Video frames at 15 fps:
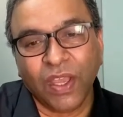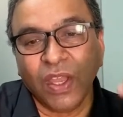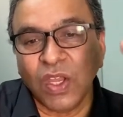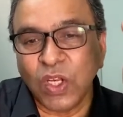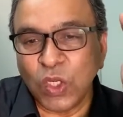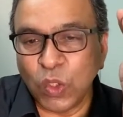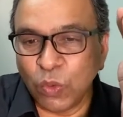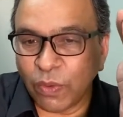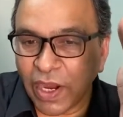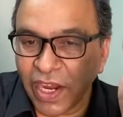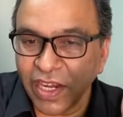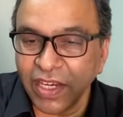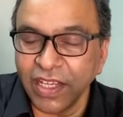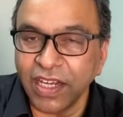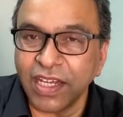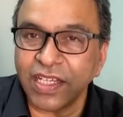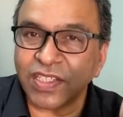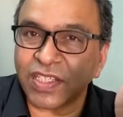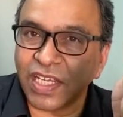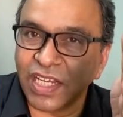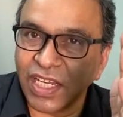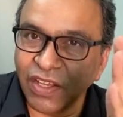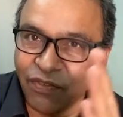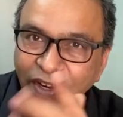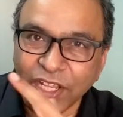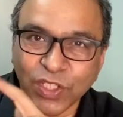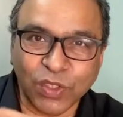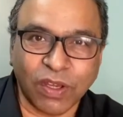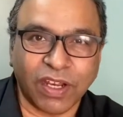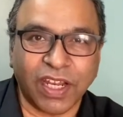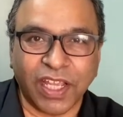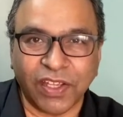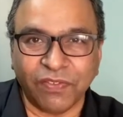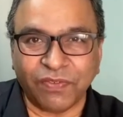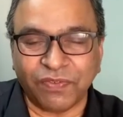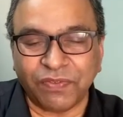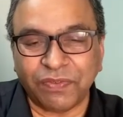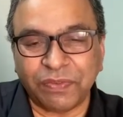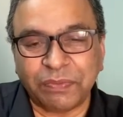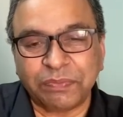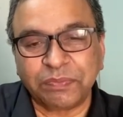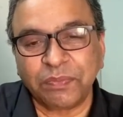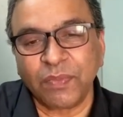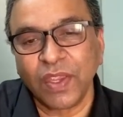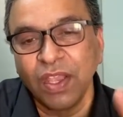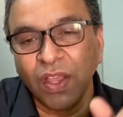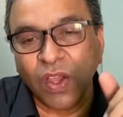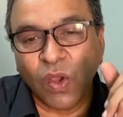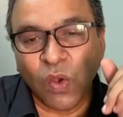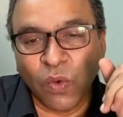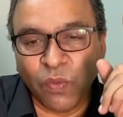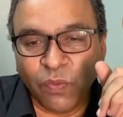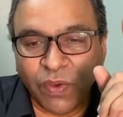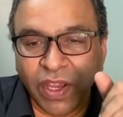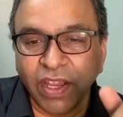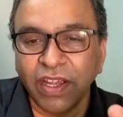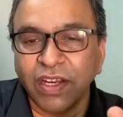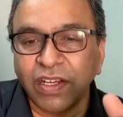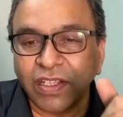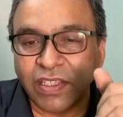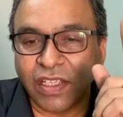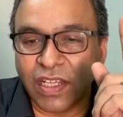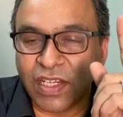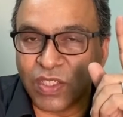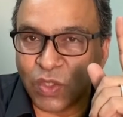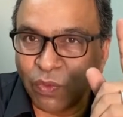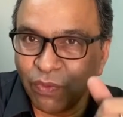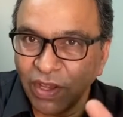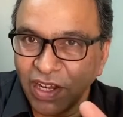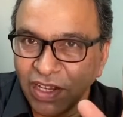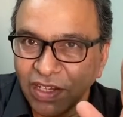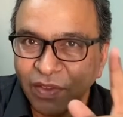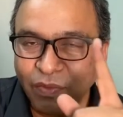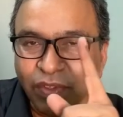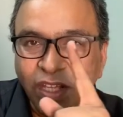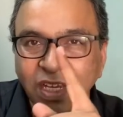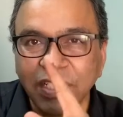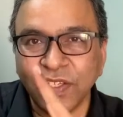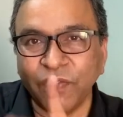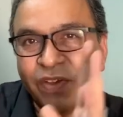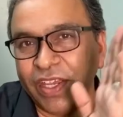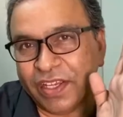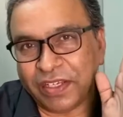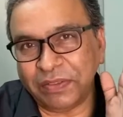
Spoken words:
New ideas can leverage your life. Where there is a will, there is a way.